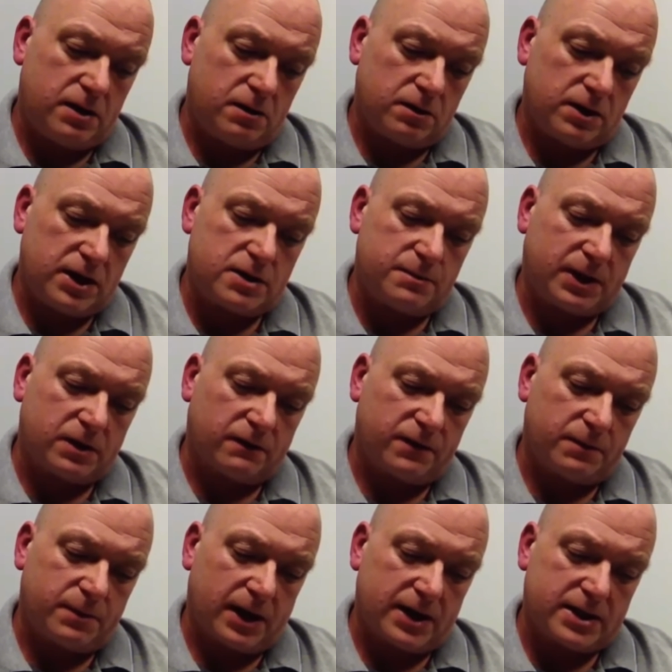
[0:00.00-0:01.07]
you'll need to be
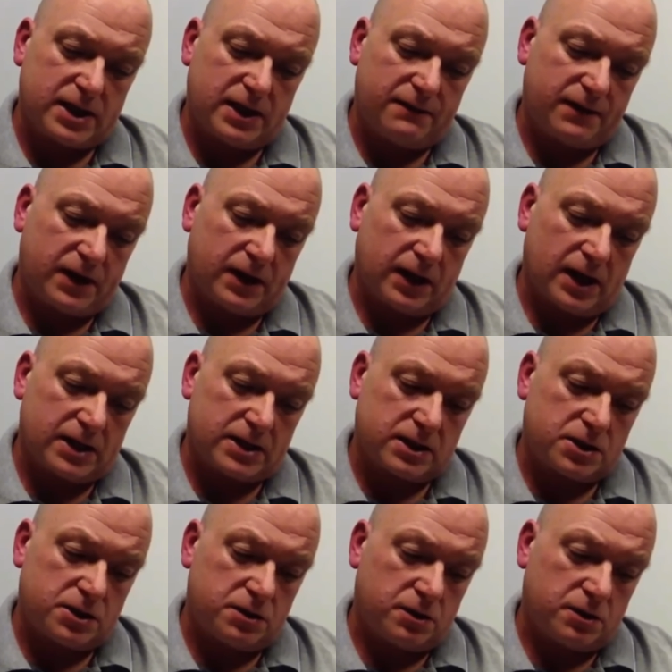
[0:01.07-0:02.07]
covered by a TV licence.